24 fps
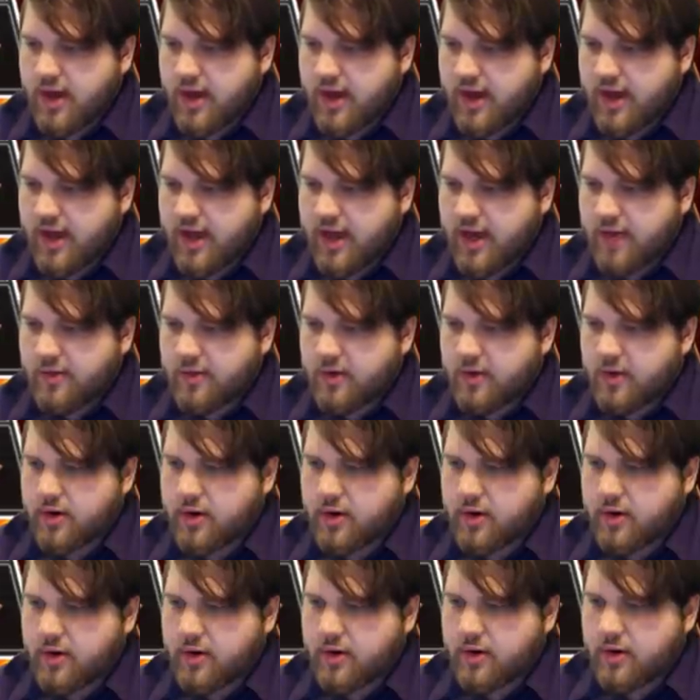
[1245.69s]

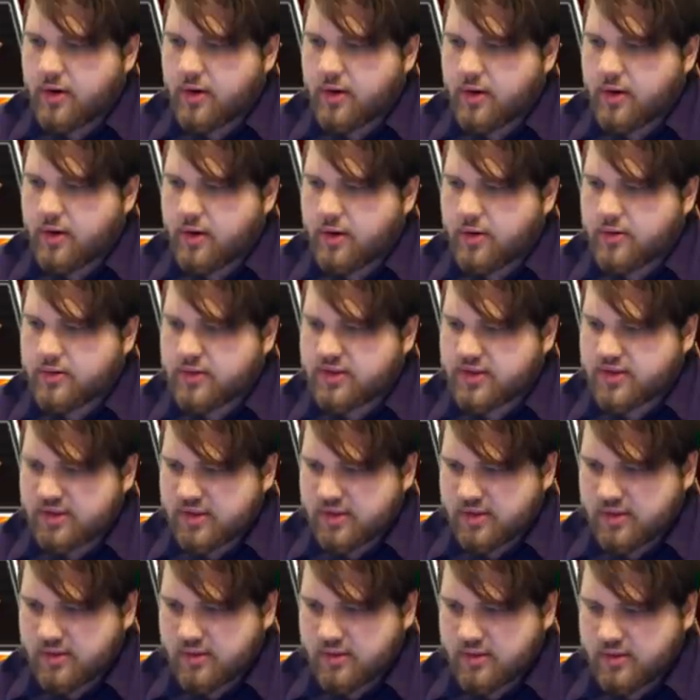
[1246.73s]

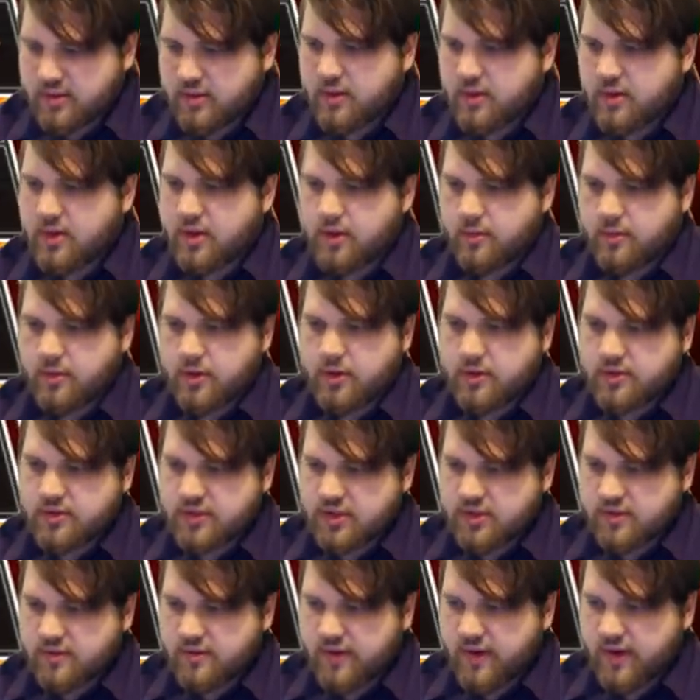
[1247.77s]
Kairos. Then we'll
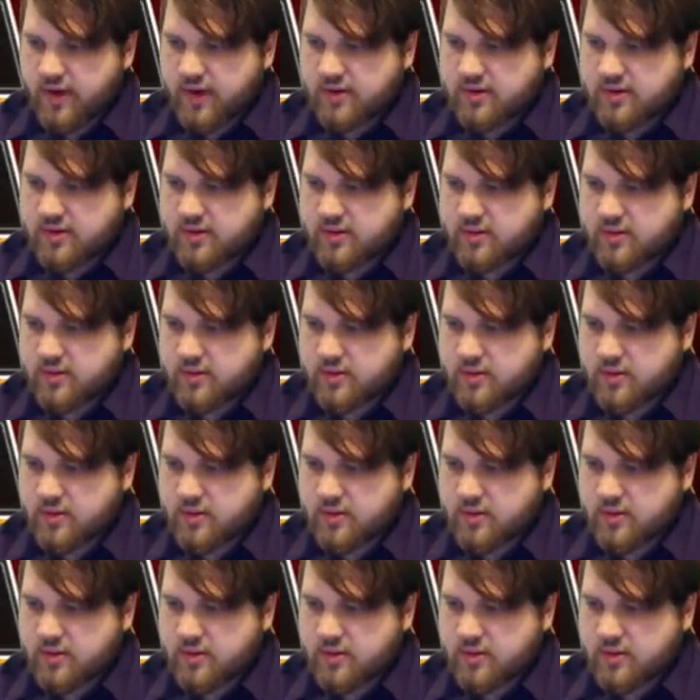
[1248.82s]
use its effect.